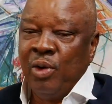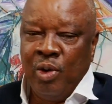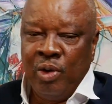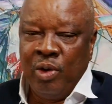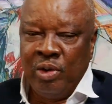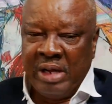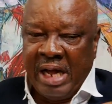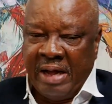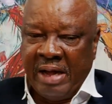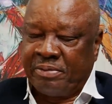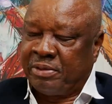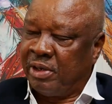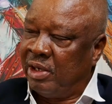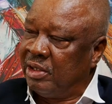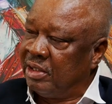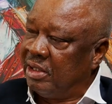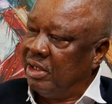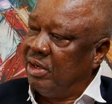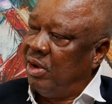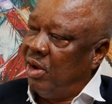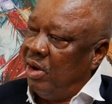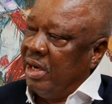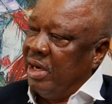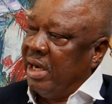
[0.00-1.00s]
have something
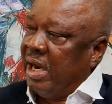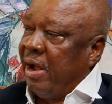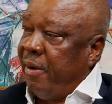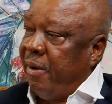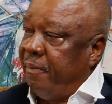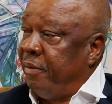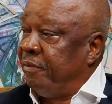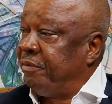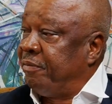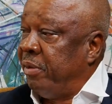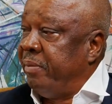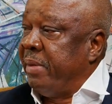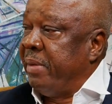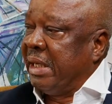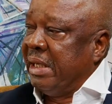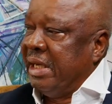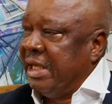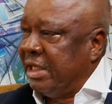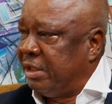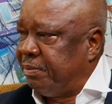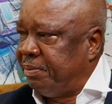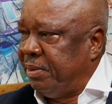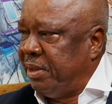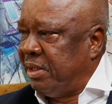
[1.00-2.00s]
on ground before making a
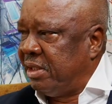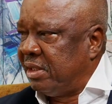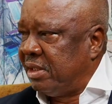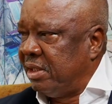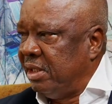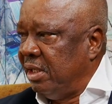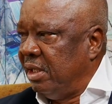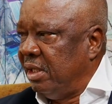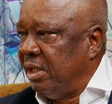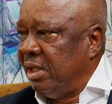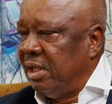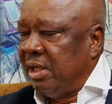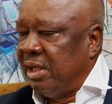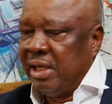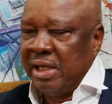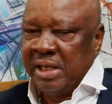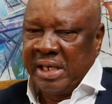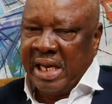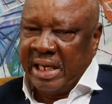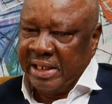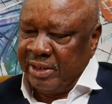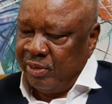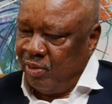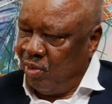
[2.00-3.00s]
speech.
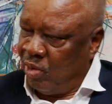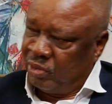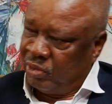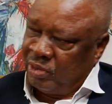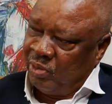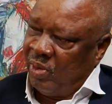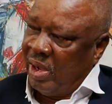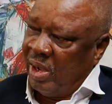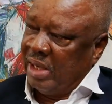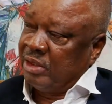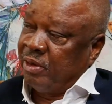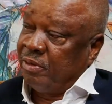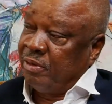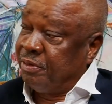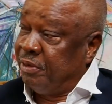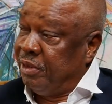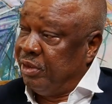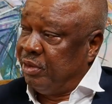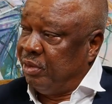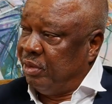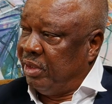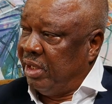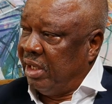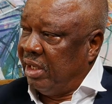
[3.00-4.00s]
That's what we are suffering
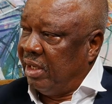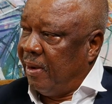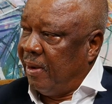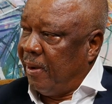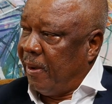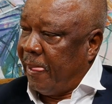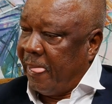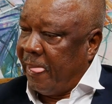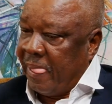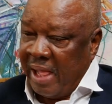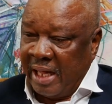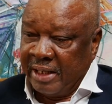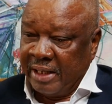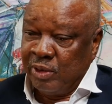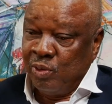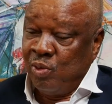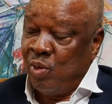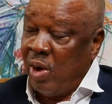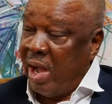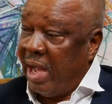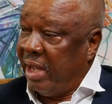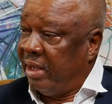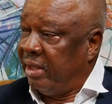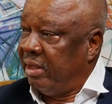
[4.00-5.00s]
today. That's
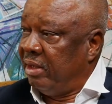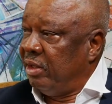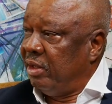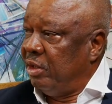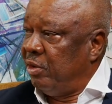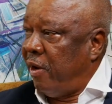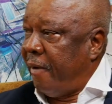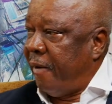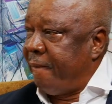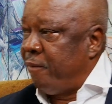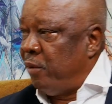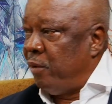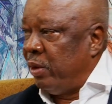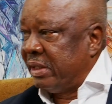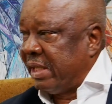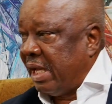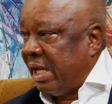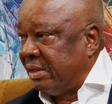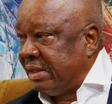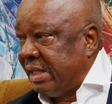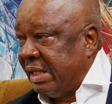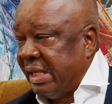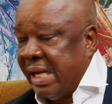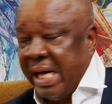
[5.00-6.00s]
why you have
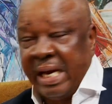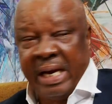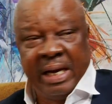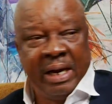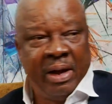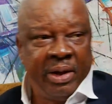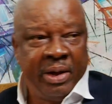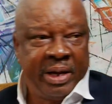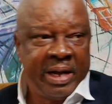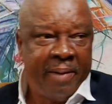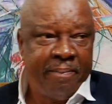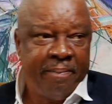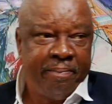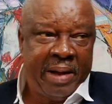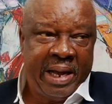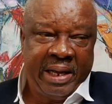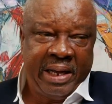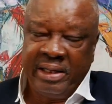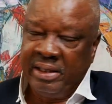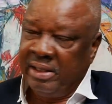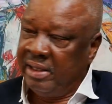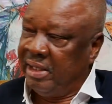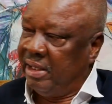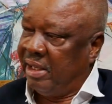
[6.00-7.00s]
1,000 naira and you can't buy
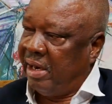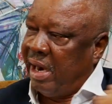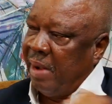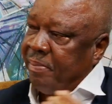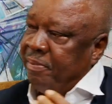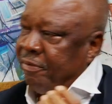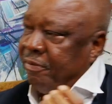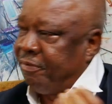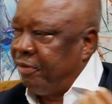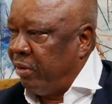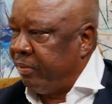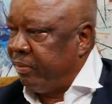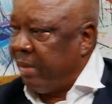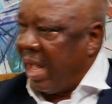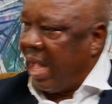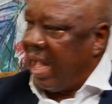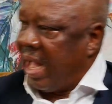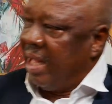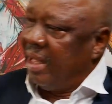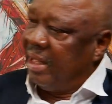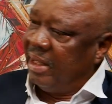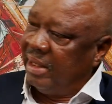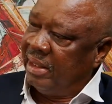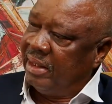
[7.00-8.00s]
a wrap of water.
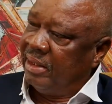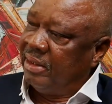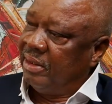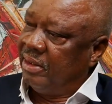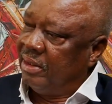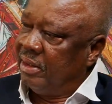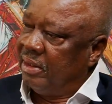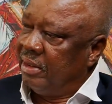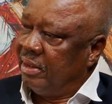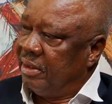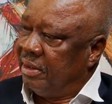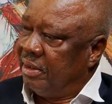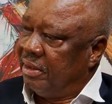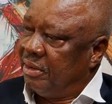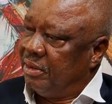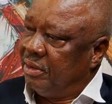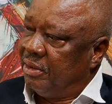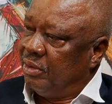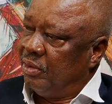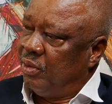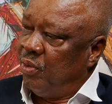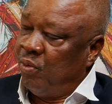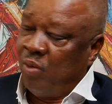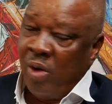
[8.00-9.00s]

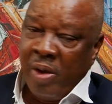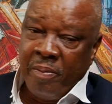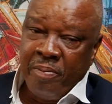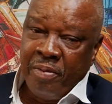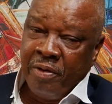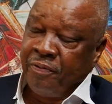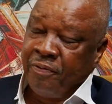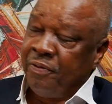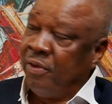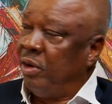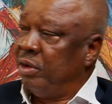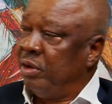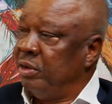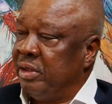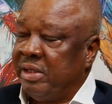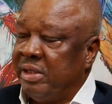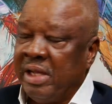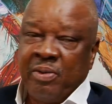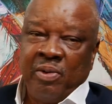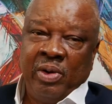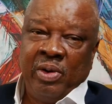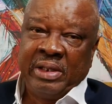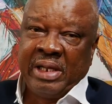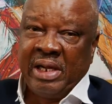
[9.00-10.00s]
When before you take
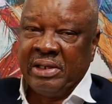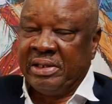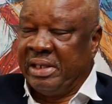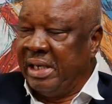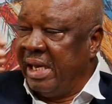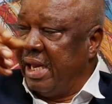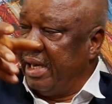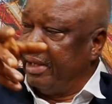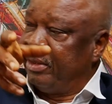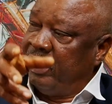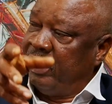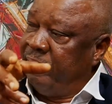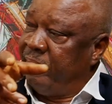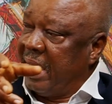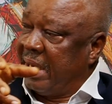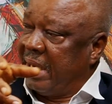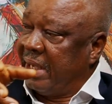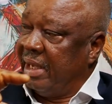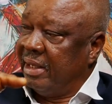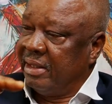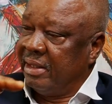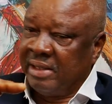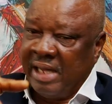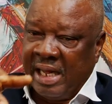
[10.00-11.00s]
1,000 naira to the
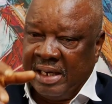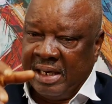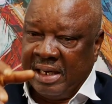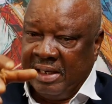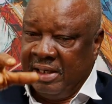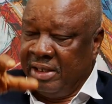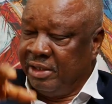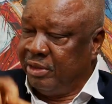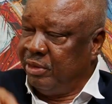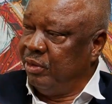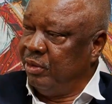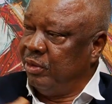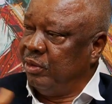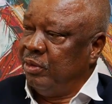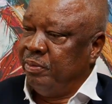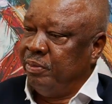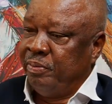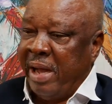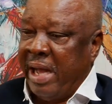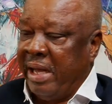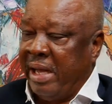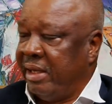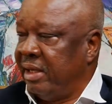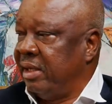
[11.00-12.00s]
market, at least you
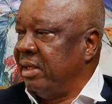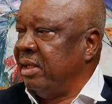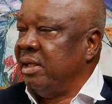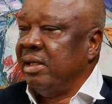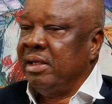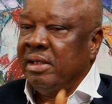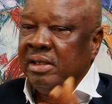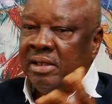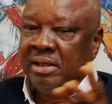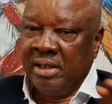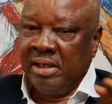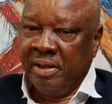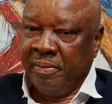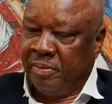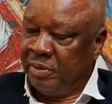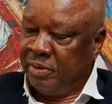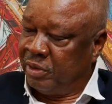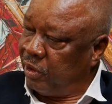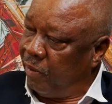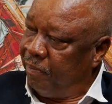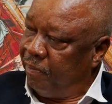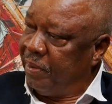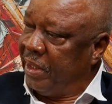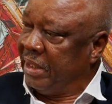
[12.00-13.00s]
buy
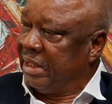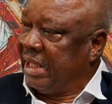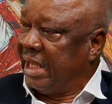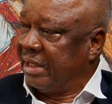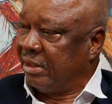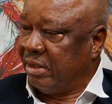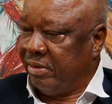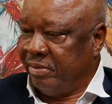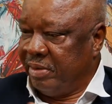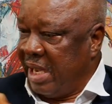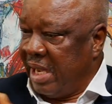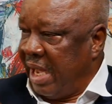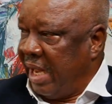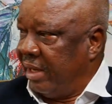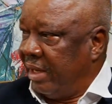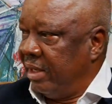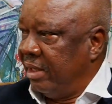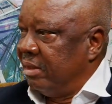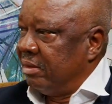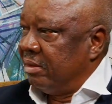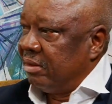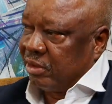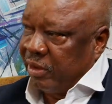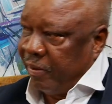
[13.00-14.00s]
some painters of
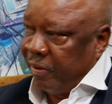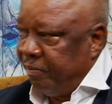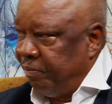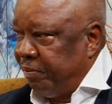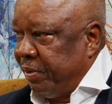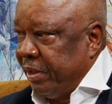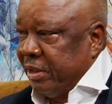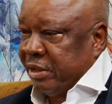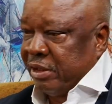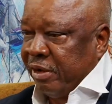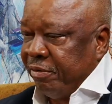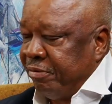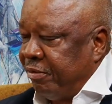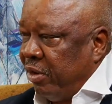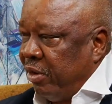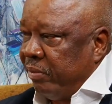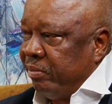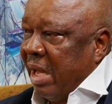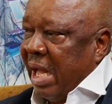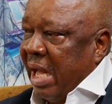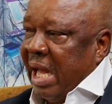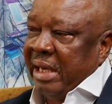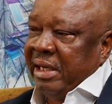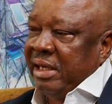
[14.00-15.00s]
gari, some piece of
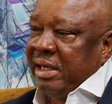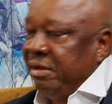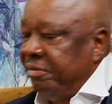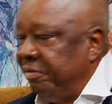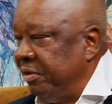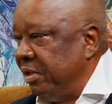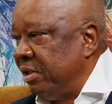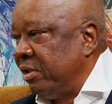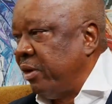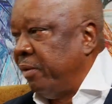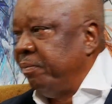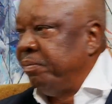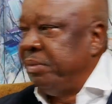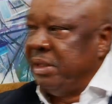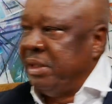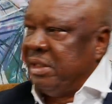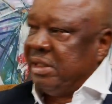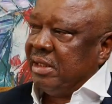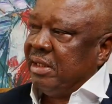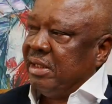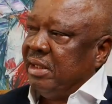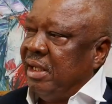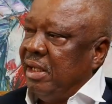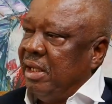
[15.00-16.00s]
water, and even some beans.